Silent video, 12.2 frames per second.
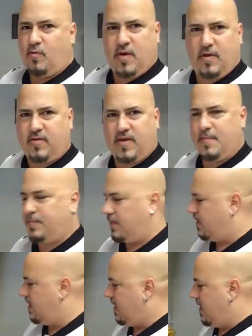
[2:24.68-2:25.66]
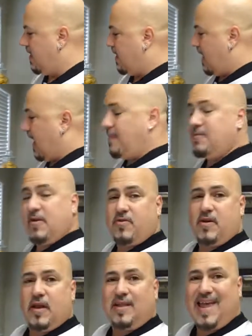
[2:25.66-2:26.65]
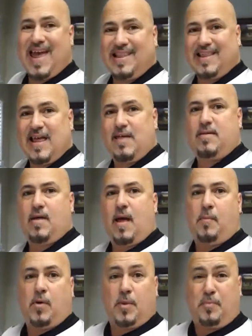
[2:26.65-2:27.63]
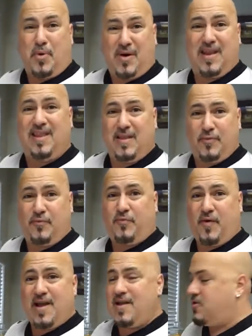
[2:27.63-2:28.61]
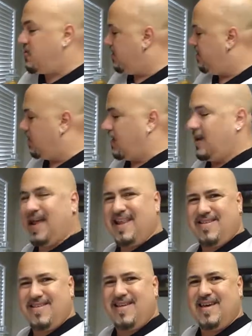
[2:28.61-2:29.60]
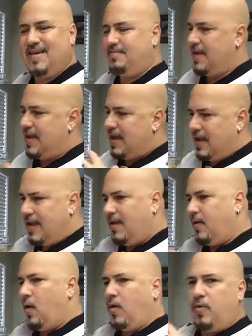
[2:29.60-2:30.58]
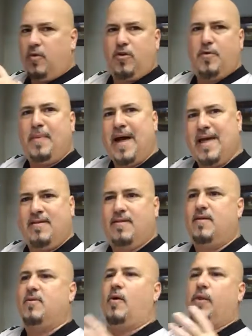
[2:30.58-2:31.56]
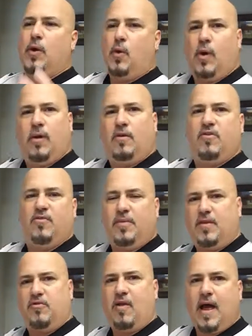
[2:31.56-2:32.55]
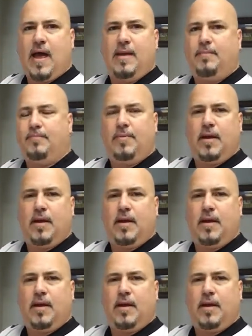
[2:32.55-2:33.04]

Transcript: Real simple. I'm just going to take this. I'm going to put it in the fridge. I'm going to let it sit. All those spices, all the oils from the dried,